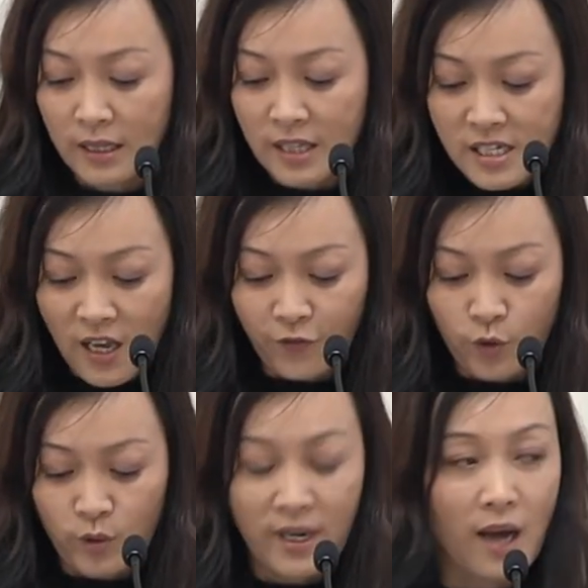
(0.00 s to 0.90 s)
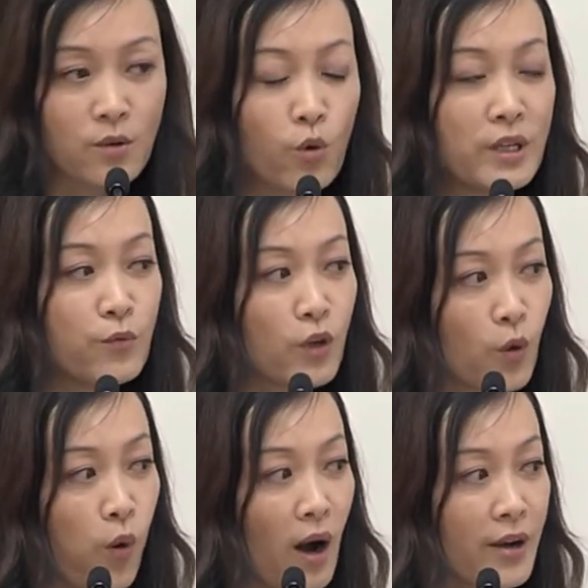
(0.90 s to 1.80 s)
This effort will not only
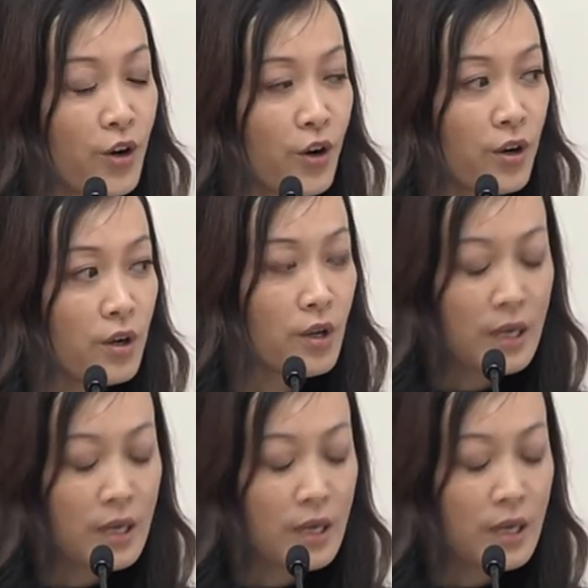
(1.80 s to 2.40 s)
require